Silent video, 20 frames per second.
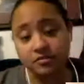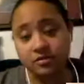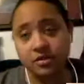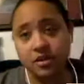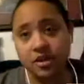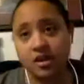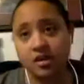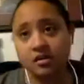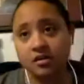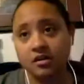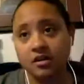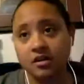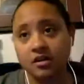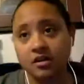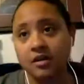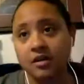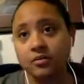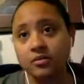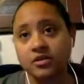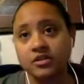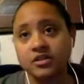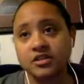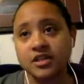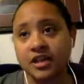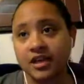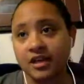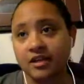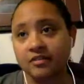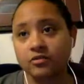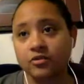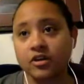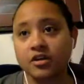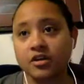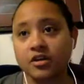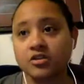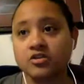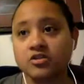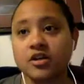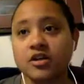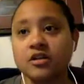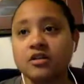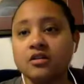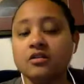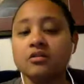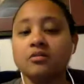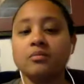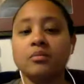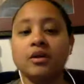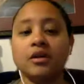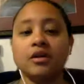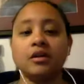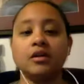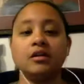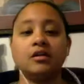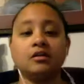then I would say if we're going to try to earn money